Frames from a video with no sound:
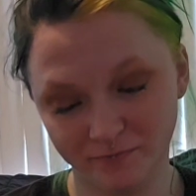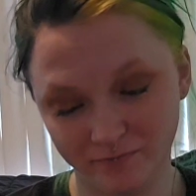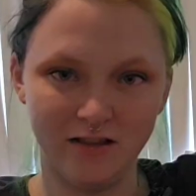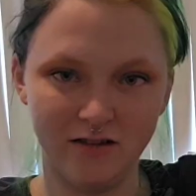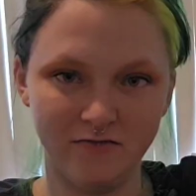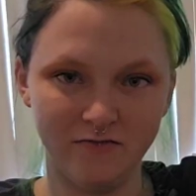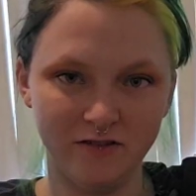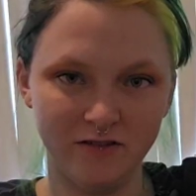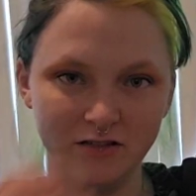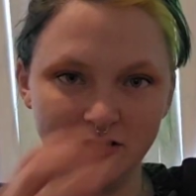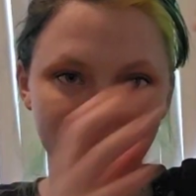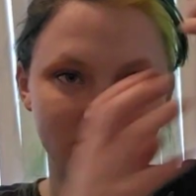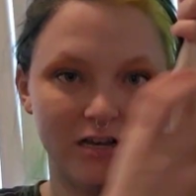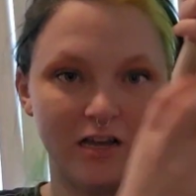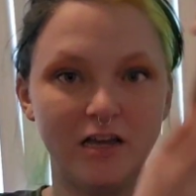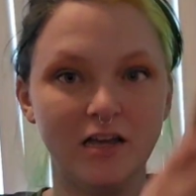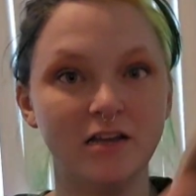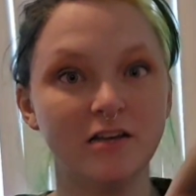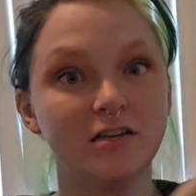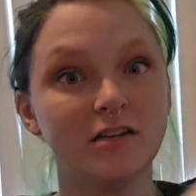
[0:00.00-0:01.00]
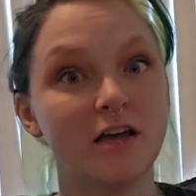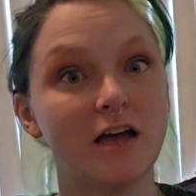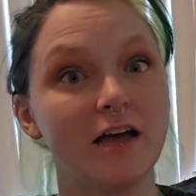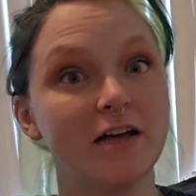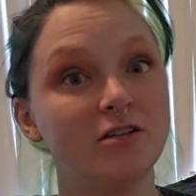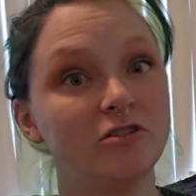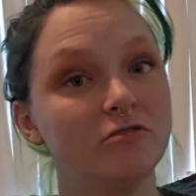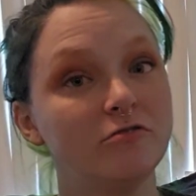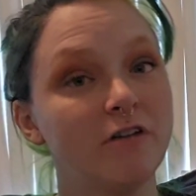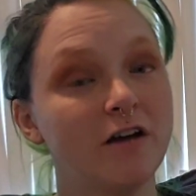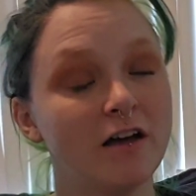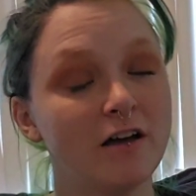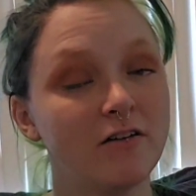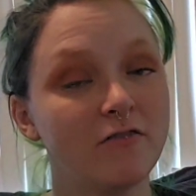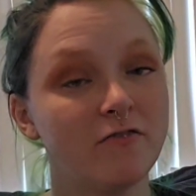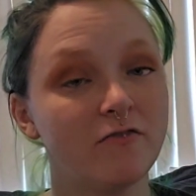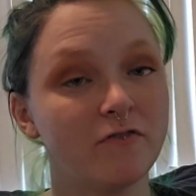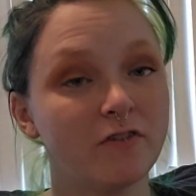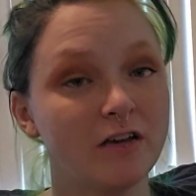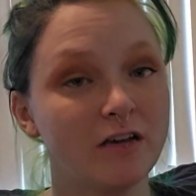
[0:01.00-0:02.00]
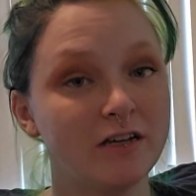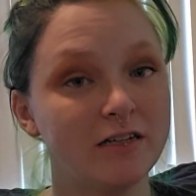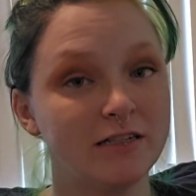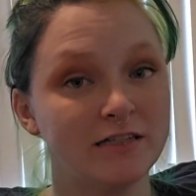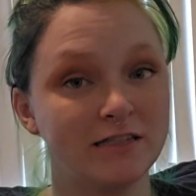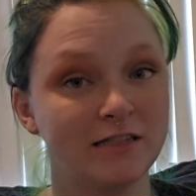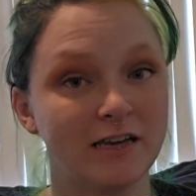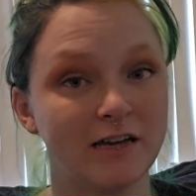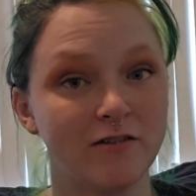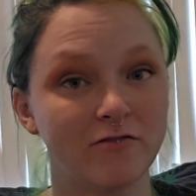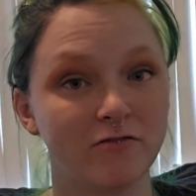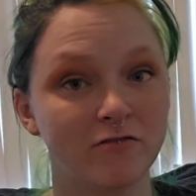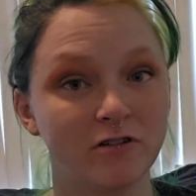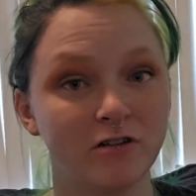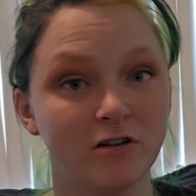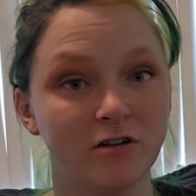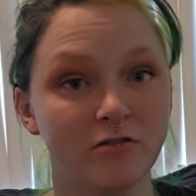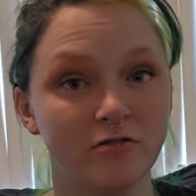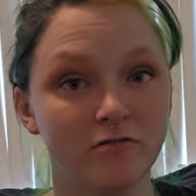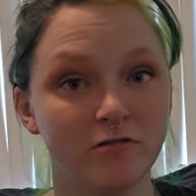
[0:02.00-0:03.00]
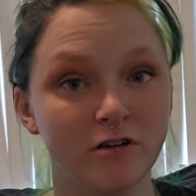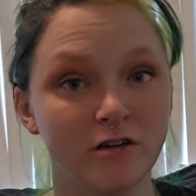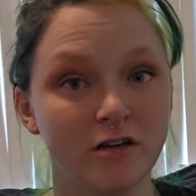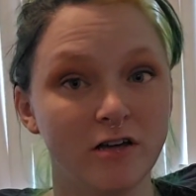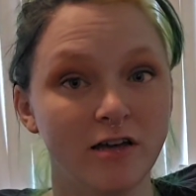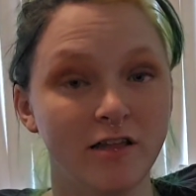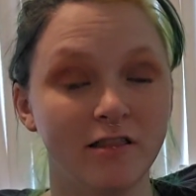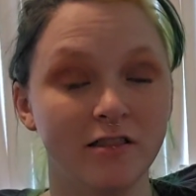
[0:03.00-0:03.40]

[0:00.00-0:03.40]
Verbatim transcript: I love these. And I do have a discount code.